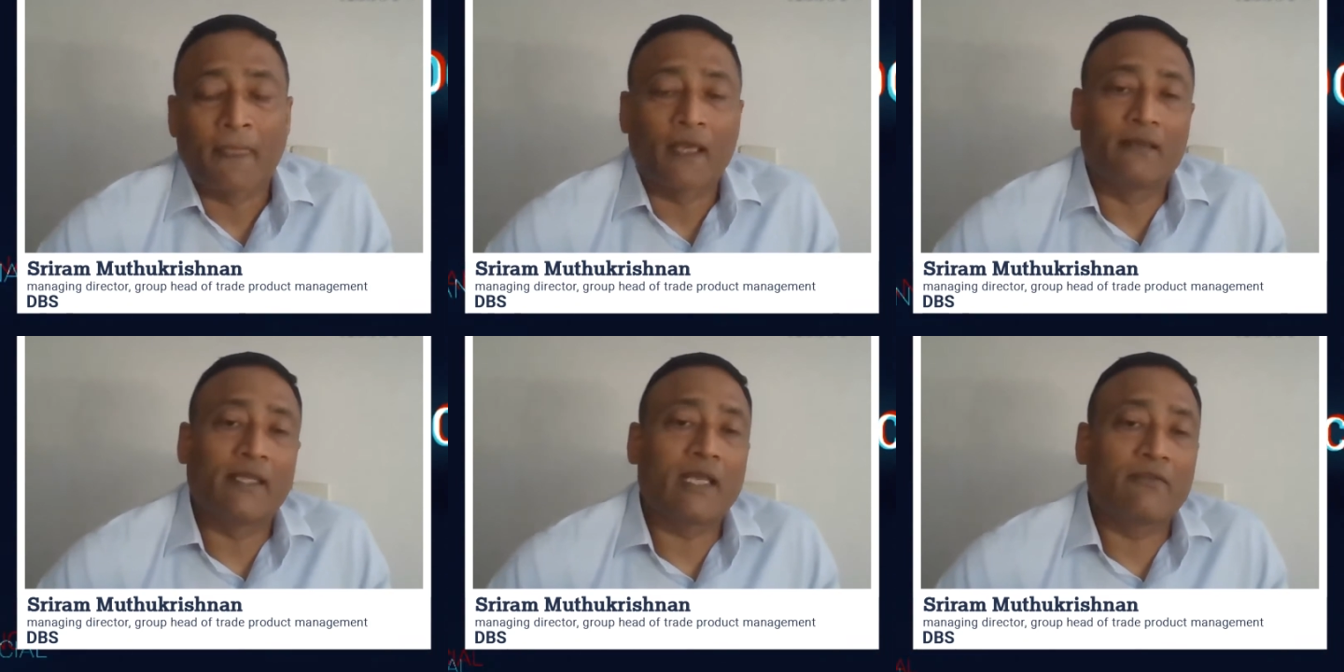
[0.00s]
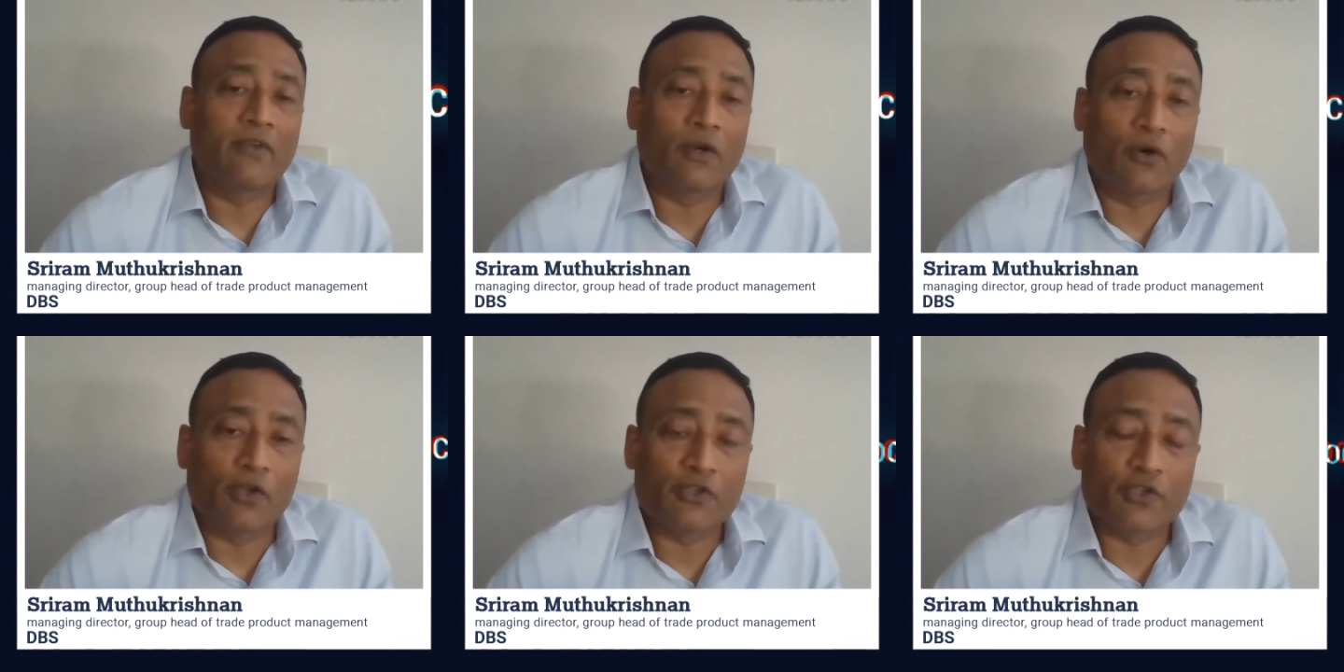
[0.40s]
Then
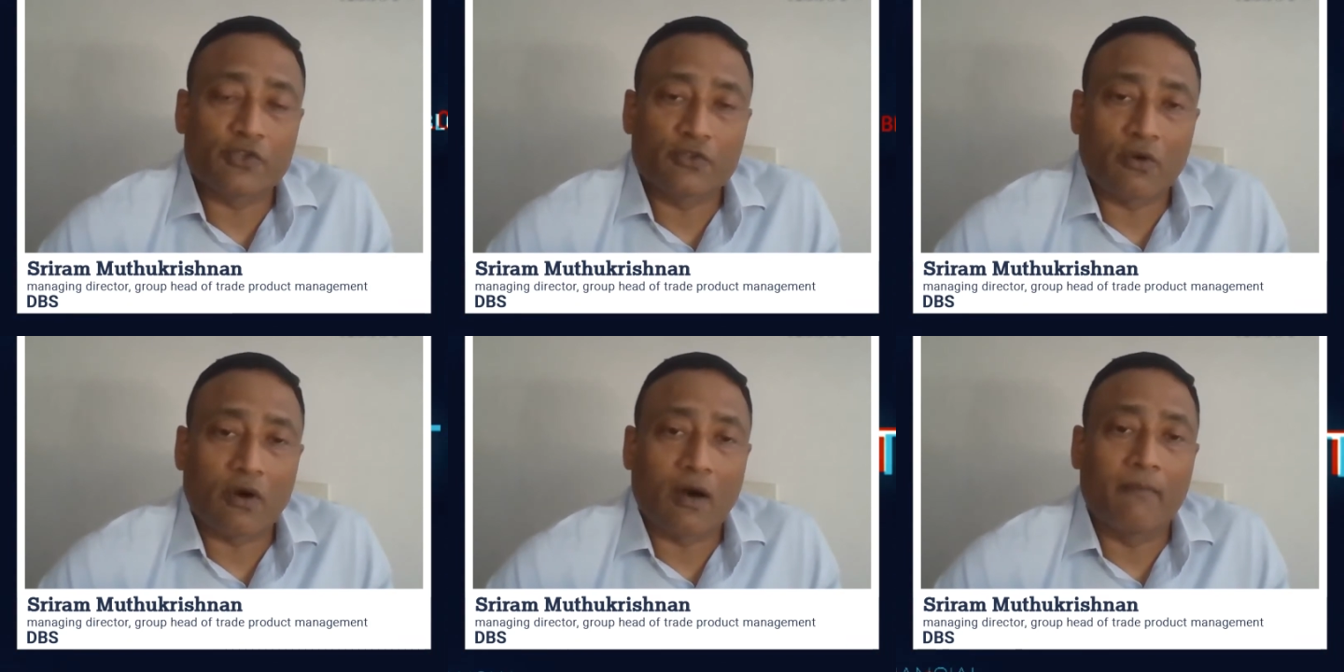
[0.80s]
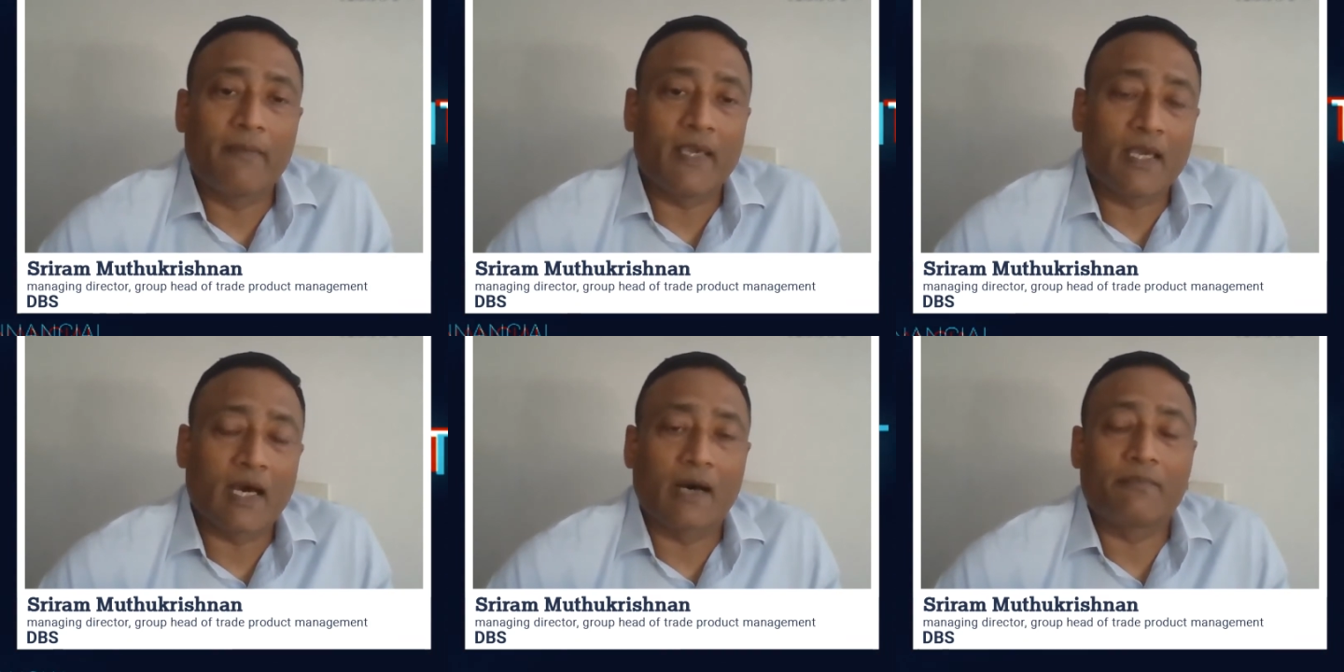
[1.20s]
we also saw a
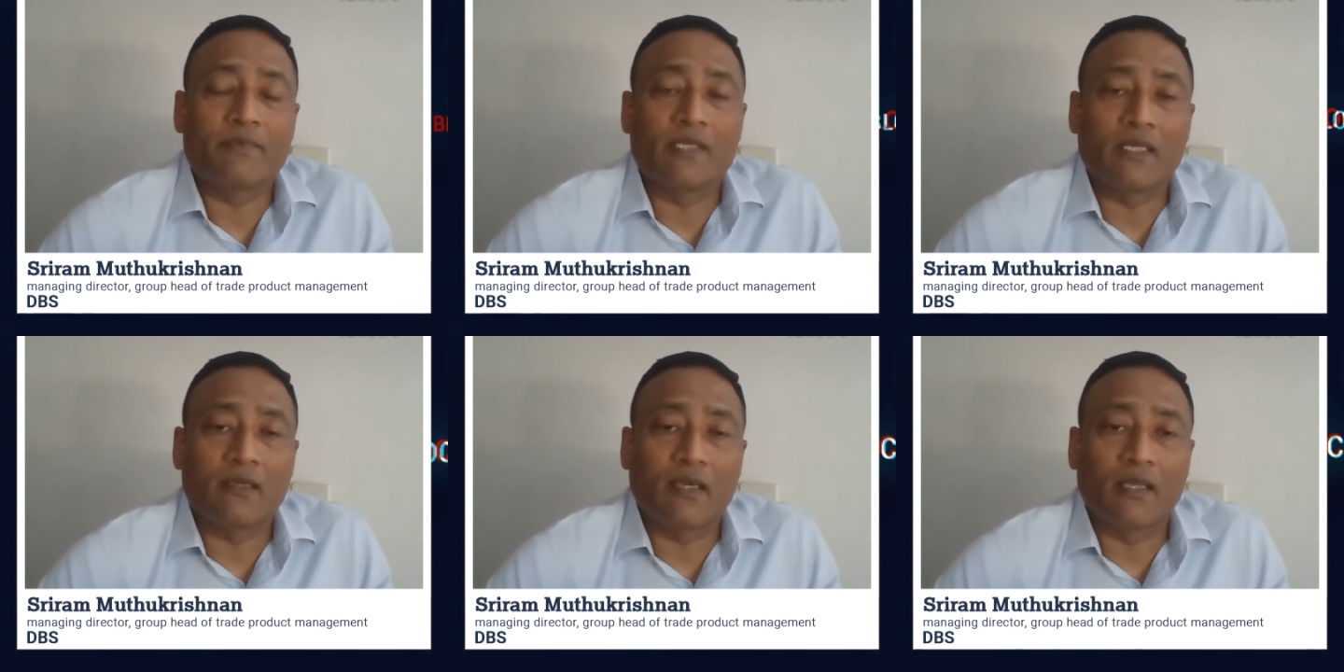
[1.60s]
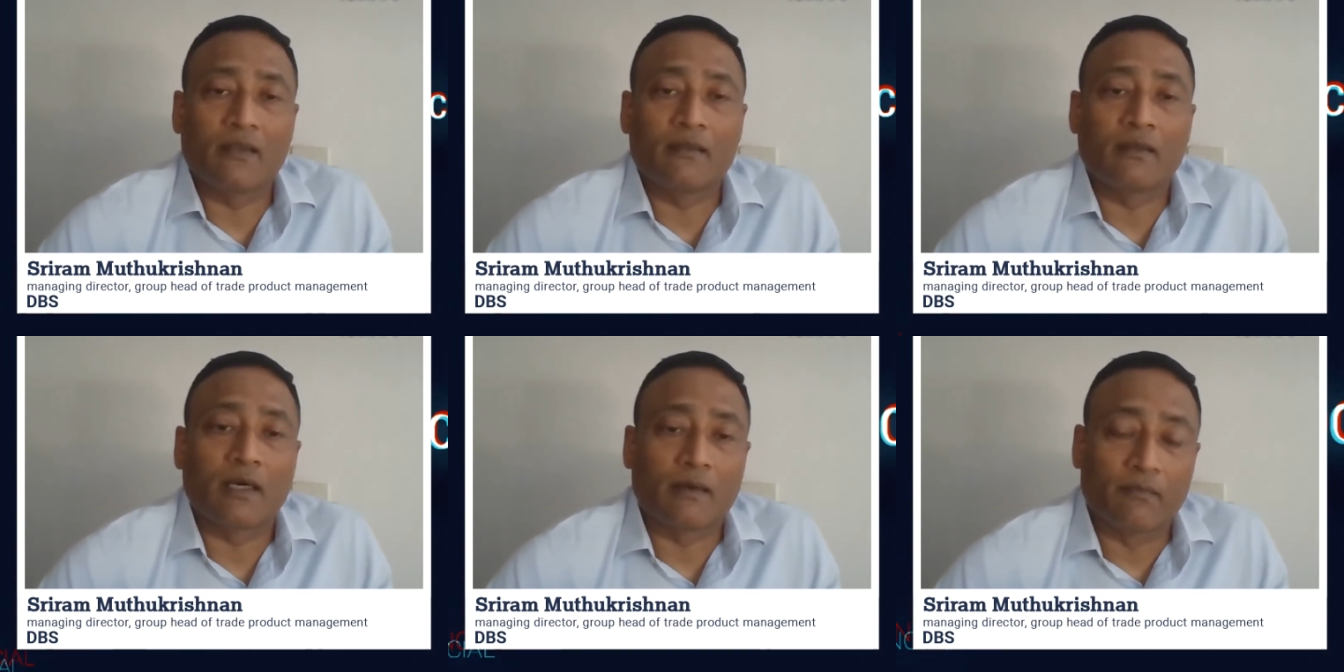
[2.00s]
big uptick
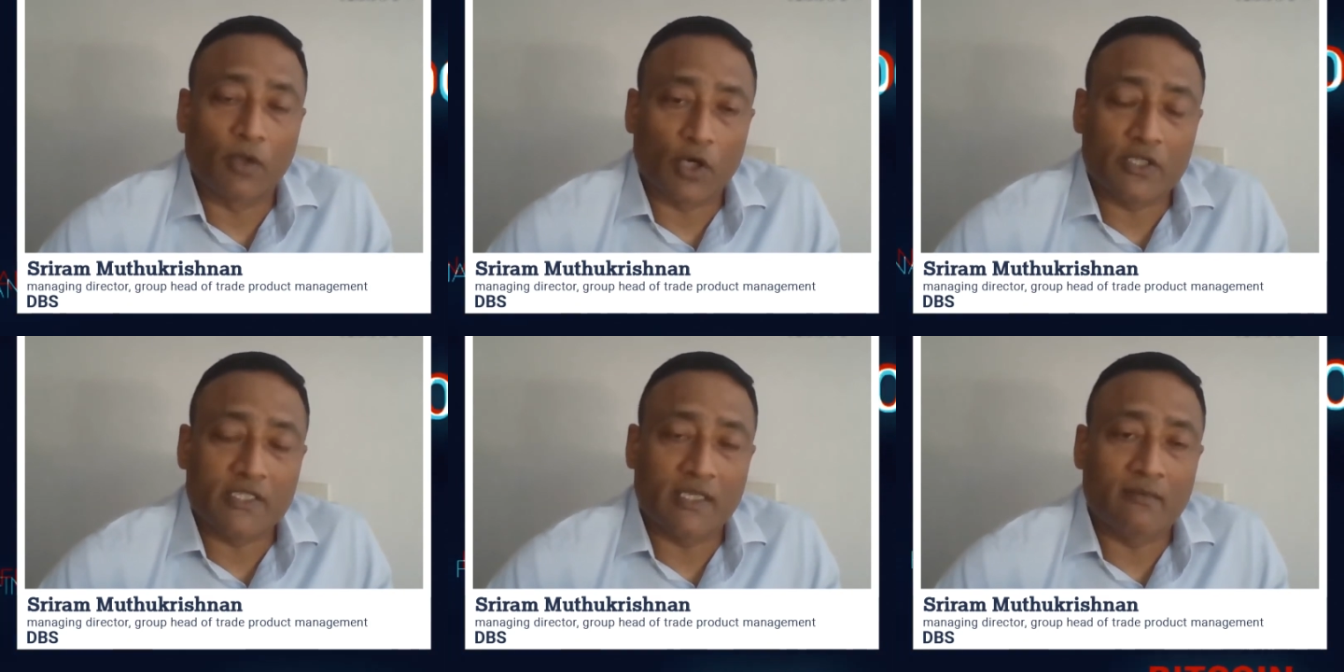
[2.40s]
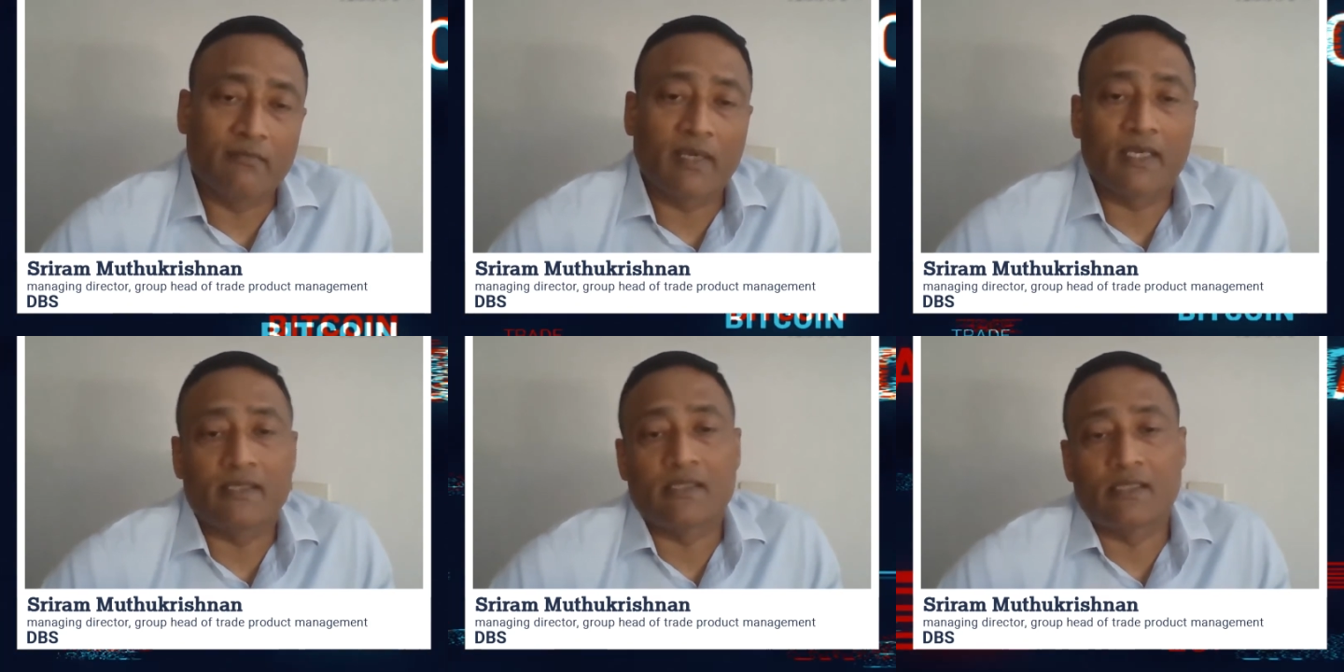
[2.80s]
in
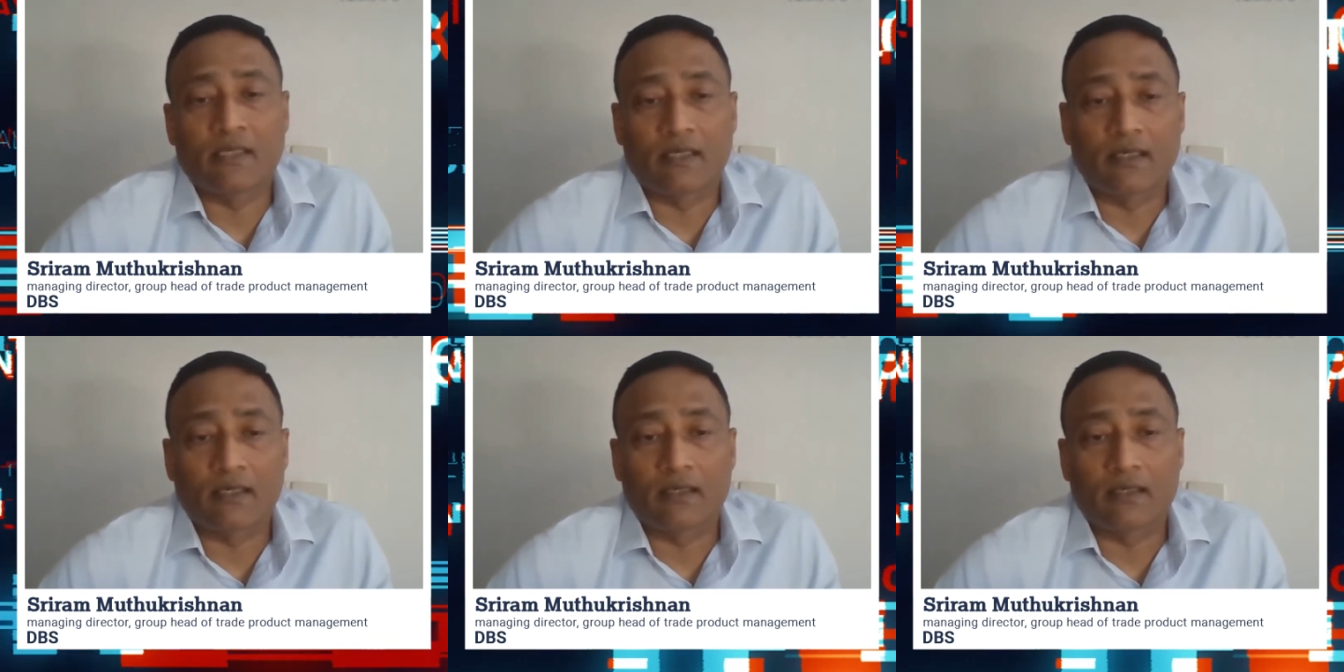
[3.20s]
blockchain-based,